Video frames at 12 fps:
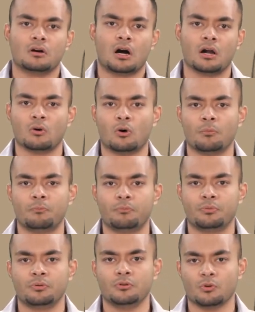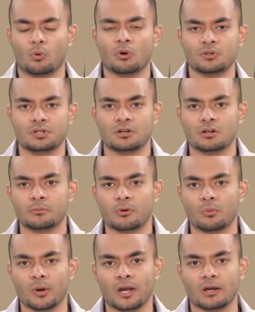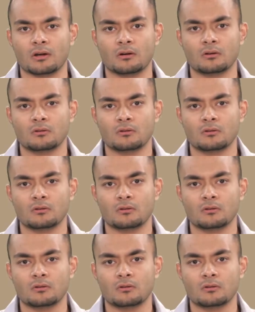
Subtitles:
I hope they won't turn you away.